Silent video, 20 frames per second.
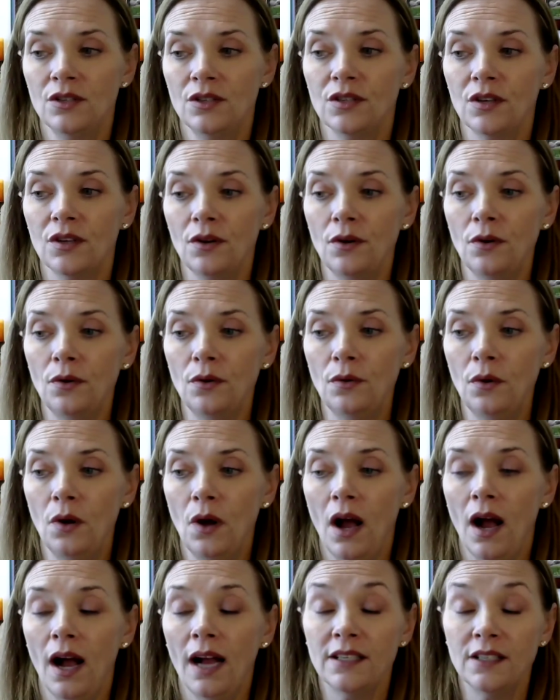
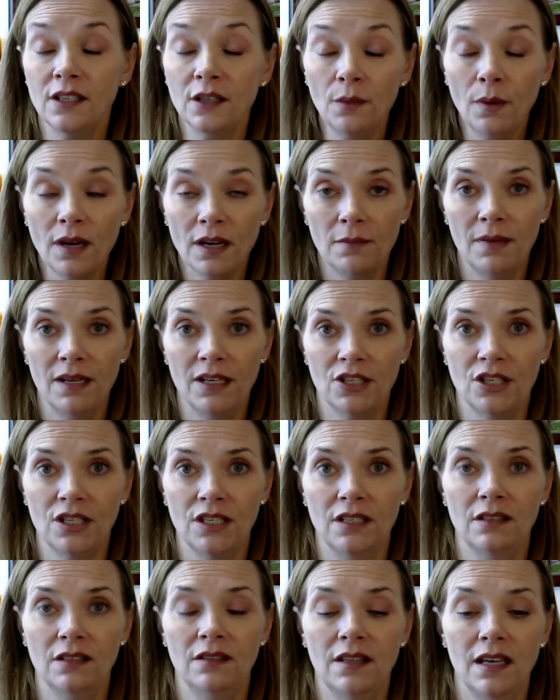So I do want to
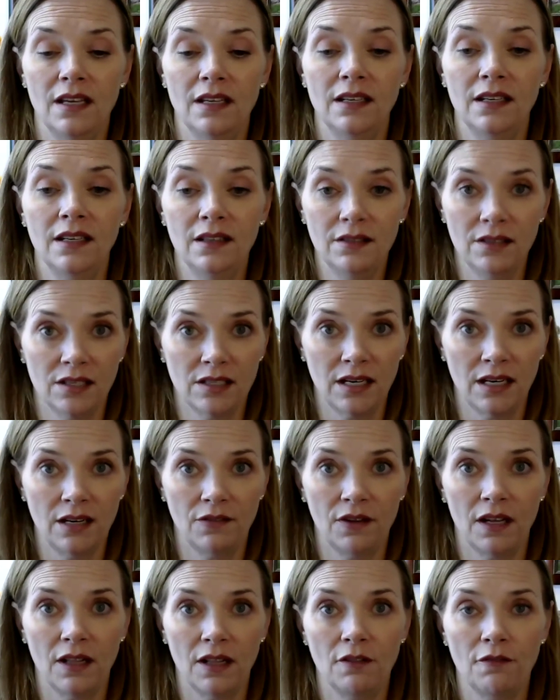mention that in the state
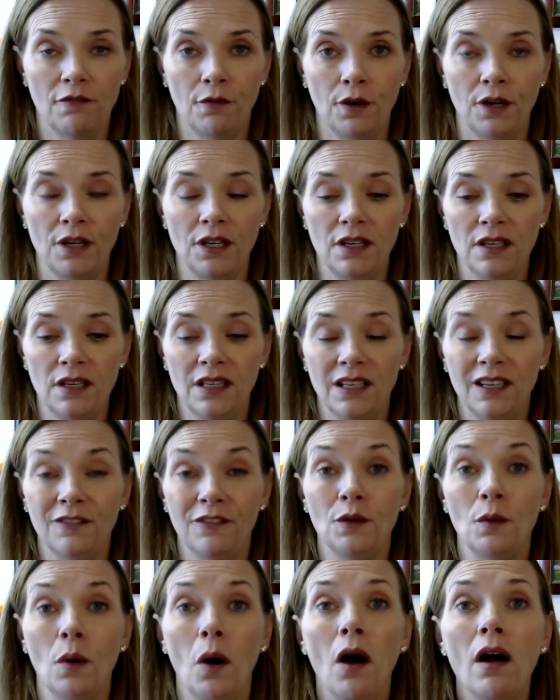of California, if
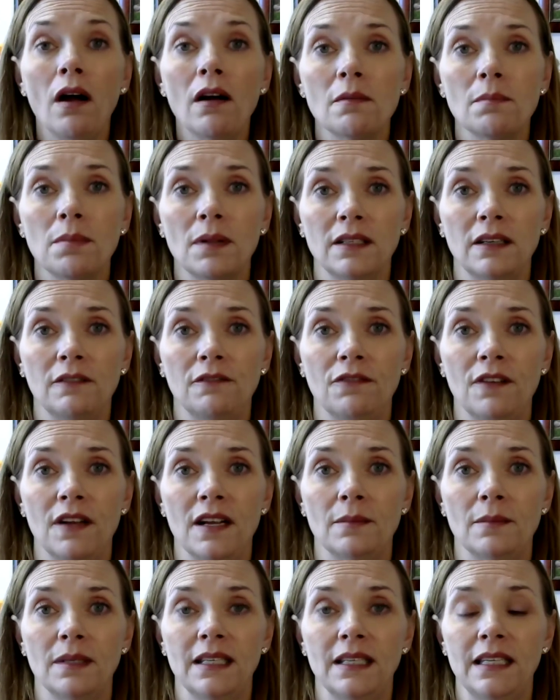you are a blended
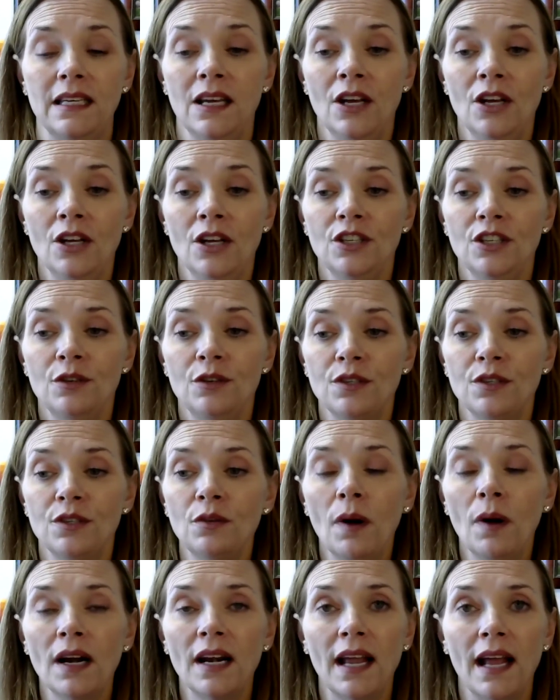family, you do
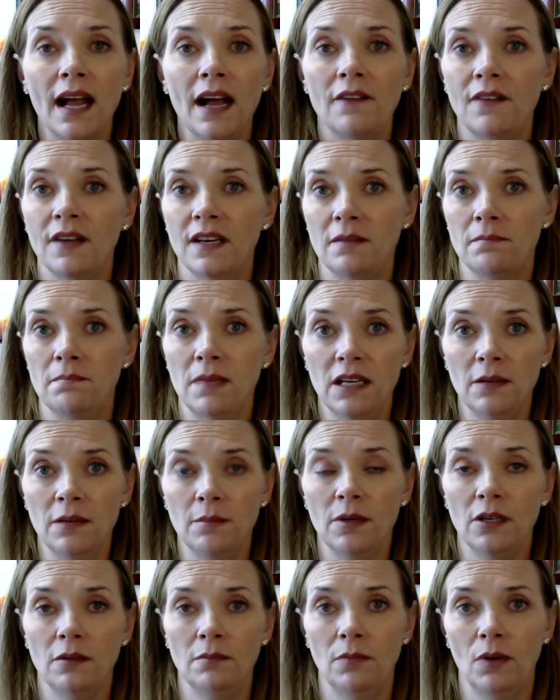want to have at a
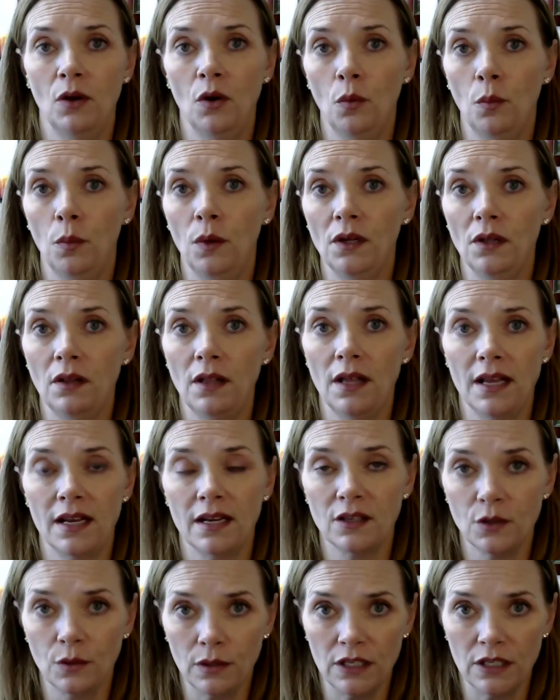minimum a will
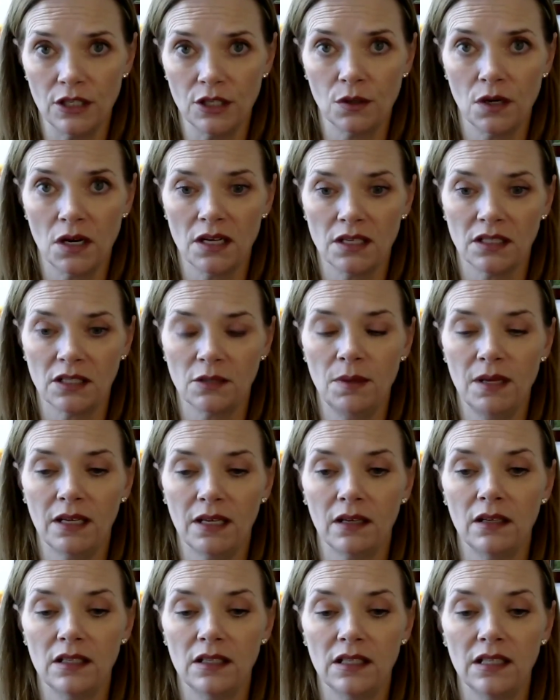and or a trust
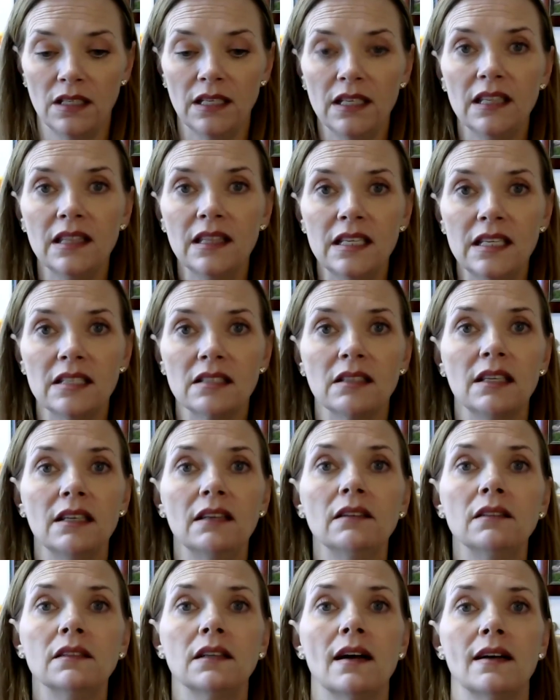because in these
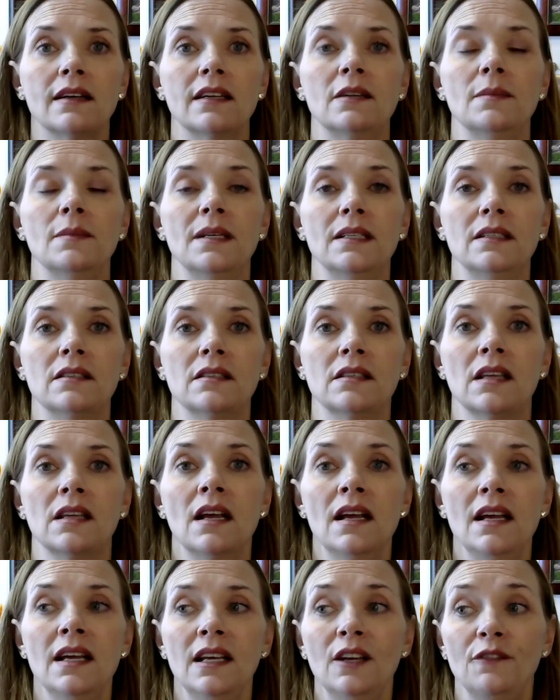legal documents
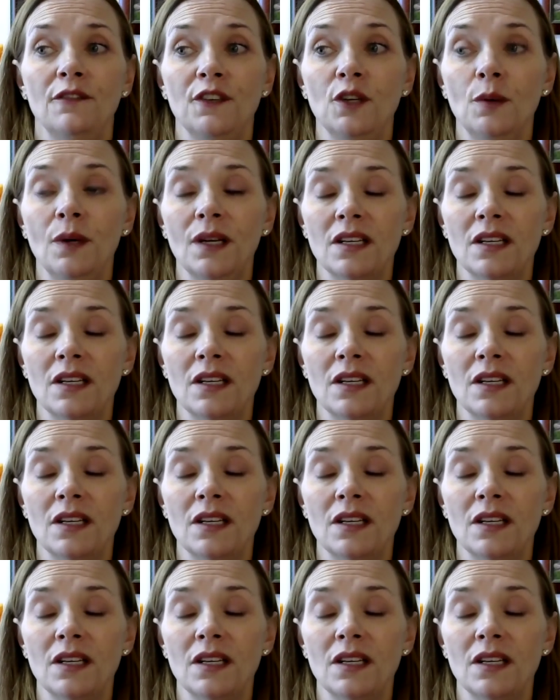if you